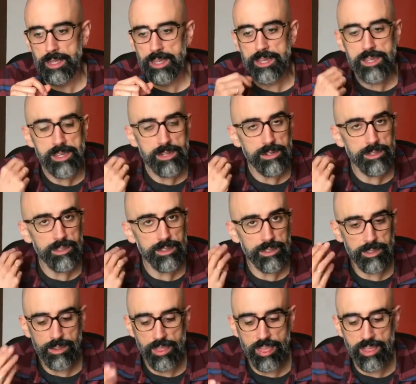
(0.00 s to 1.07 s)
hear
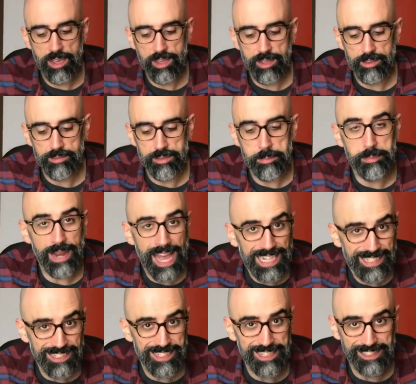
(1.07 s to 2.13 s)
the
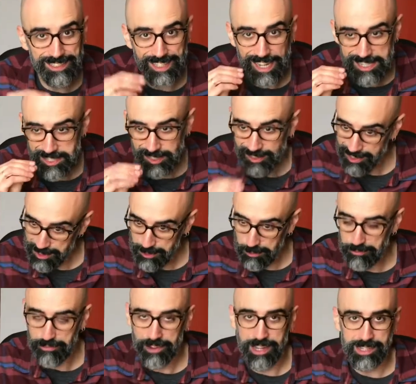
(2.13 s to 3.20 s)
plastic touching the
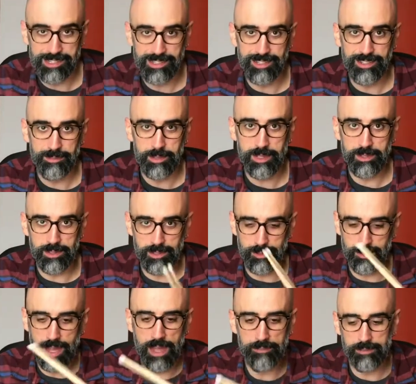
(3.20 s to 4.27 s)
surface. I mean,
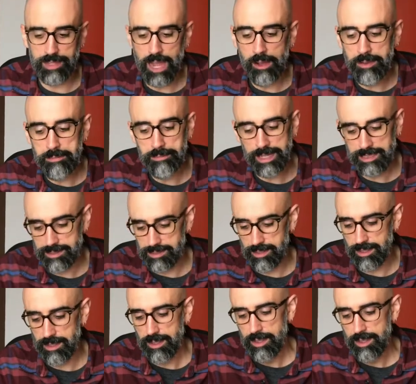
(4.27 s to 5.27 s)
you have now impacts the